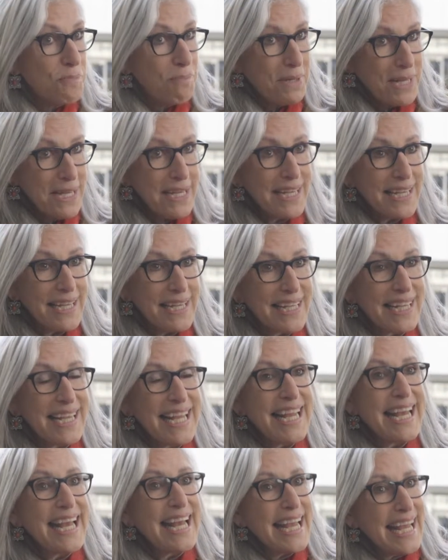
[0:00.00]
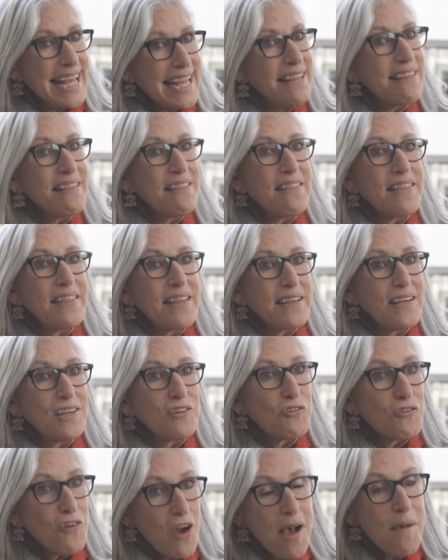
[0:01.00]
be in the
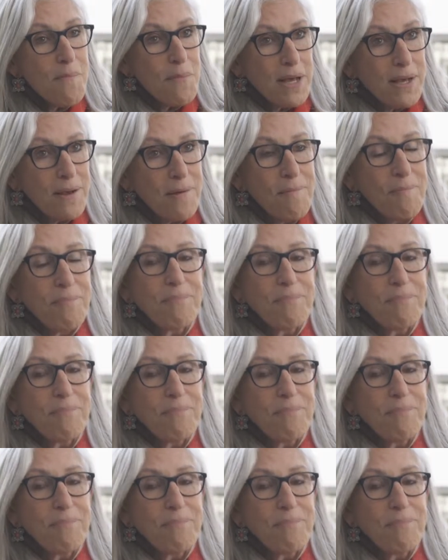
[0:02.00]
drama.